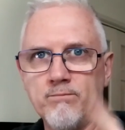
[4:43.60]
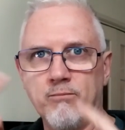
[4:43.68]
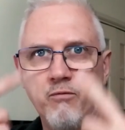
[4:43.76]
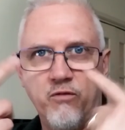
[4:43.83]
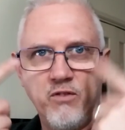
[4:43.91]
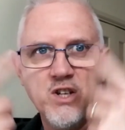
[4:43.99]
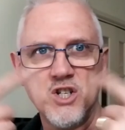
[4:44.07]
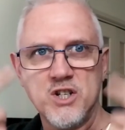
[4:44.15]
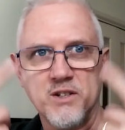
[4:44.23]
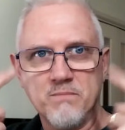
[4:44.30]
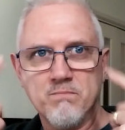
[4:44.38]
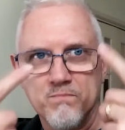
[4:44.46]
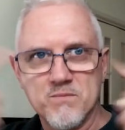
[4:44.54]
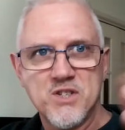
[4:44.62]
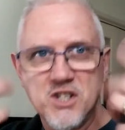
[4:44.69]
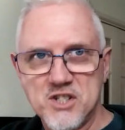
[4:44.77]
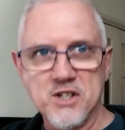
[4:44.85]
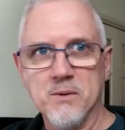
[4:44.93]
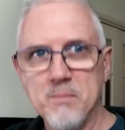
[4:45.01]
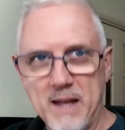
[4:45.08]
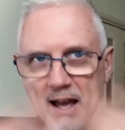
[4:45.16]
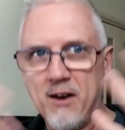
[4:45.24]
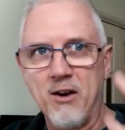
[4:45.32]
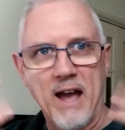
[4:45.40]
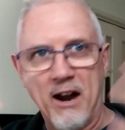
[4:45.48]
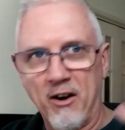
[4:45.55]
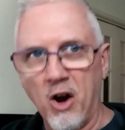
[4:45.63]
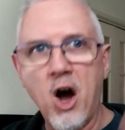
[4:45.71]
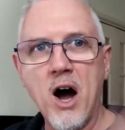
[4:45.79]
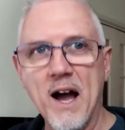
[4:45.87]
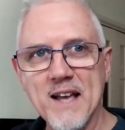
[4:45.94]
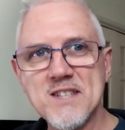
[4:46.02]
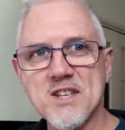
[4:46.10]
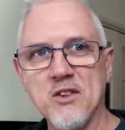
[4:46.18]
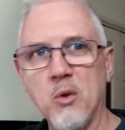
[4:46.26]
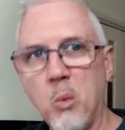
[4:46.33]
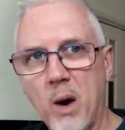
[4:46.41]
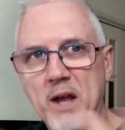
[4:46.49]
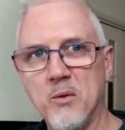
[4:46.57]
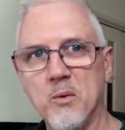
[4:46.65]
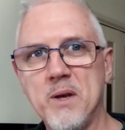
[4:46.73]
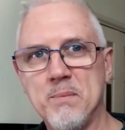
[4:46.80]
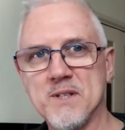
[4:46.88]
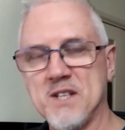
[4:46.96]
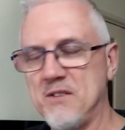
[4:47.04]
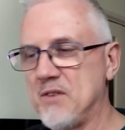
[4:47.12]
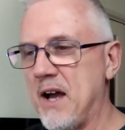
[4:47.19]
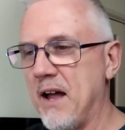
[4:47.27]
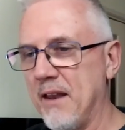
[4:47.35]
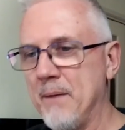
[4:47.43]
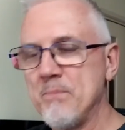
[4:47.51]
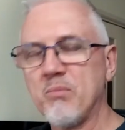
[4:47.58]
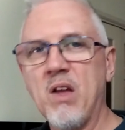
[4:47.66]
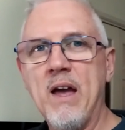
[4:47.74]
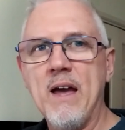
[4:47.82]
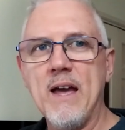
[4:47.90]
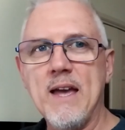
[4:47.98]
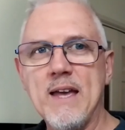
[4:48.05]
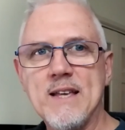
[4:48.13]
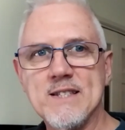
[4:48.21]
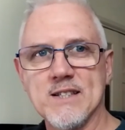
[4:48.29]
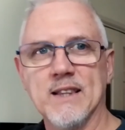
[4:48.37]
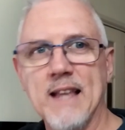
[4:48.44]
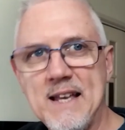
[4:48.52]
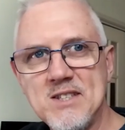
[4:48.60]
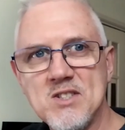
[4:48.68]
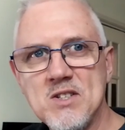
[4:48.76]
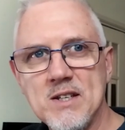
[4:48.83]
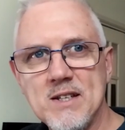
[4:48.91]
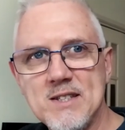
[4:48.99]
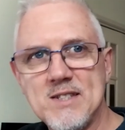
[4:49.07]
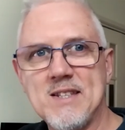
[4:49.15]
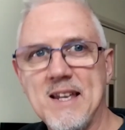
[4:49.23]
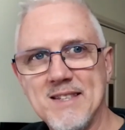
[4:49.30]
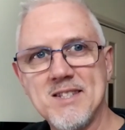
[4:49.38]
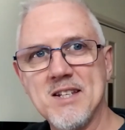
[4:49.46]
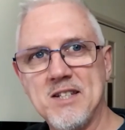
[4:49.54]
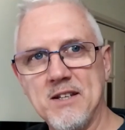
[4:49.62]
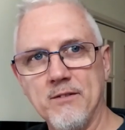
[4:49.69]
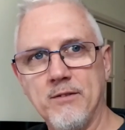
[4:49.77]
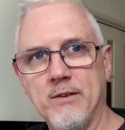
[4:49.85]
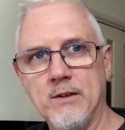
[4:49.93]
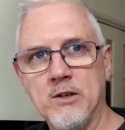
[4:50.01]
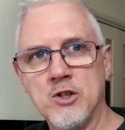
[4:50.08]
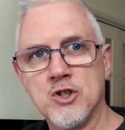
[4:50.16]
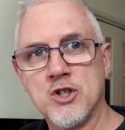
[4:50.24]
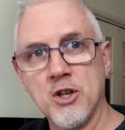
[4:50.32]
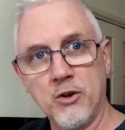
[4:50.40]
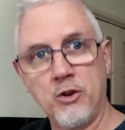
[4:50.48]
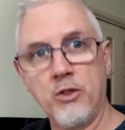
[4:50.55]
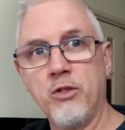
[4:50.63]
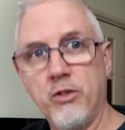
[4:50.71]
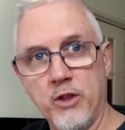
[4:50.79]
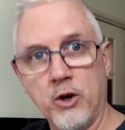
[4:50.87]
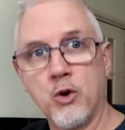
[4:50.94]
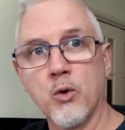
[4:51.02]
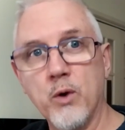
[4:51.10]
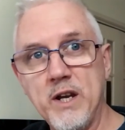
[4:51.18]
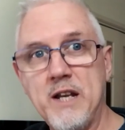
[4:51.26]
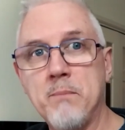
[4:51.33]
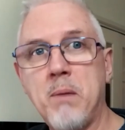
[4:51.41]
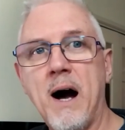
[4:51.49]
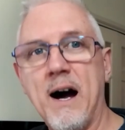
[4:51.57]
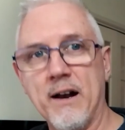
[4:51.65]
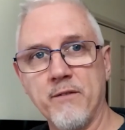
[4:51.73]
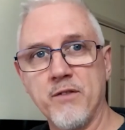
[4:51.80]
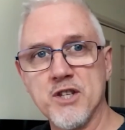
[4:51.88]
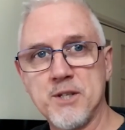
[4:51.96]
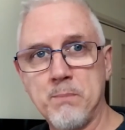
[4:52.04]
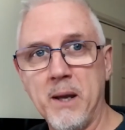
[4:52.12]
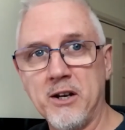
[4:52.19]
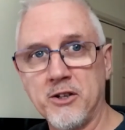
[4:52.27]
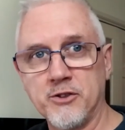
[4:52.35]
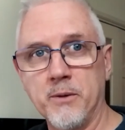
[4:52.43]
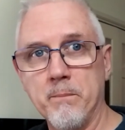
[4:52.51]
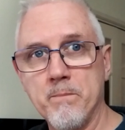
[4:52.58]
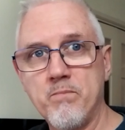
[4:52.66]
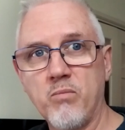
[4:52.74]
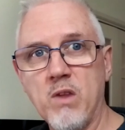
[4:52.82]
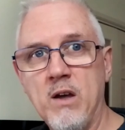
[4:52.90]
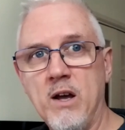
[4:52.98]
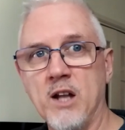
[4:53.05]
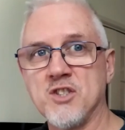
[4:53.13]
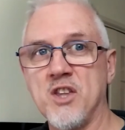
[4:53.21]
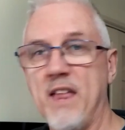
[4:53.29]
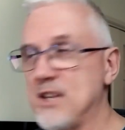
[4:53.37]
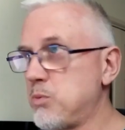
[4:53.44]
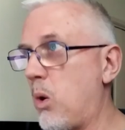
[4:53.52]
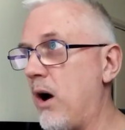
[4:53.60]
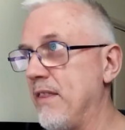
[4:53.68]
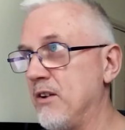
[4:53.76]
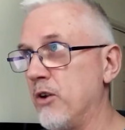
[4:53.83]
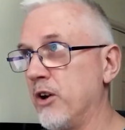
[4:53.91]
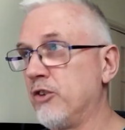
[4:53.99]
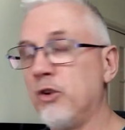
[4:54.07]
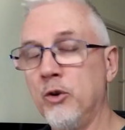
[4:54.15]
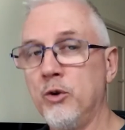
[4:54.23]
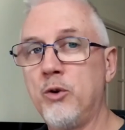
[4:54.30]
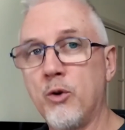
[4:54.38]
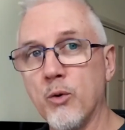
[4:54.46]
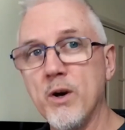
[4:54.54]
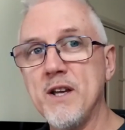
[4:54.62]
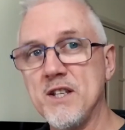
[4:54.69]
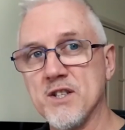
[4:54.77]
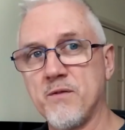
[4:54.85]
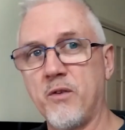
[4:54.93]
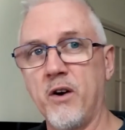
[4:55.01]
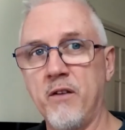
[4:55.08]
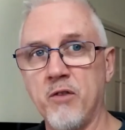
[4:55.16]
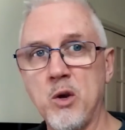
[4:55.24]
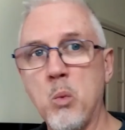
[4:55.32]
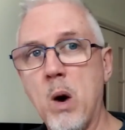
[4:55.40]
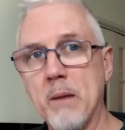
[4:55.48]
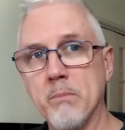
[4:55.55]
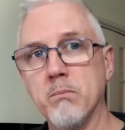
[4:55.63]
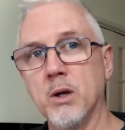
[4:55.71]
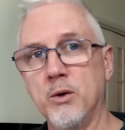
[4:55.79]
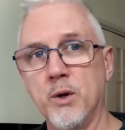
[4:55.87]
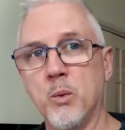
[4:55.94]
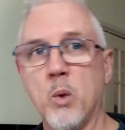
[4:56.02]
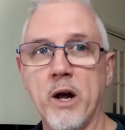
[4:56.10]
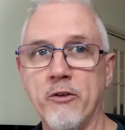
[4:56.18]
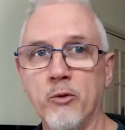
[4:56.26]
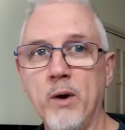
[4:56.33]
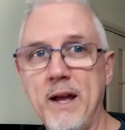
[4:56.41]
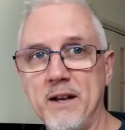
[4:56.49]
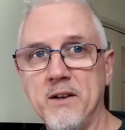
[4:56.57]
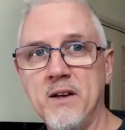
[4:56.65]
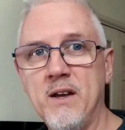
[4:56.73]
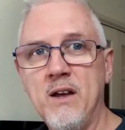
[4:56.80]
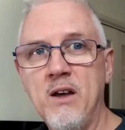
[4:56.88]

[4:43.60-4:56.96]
vision system, our eyes and the way we perceive color, is less sensitive to the green part of the spectrum. And so that's why there are 2 greens for every 1 blue and 1 red.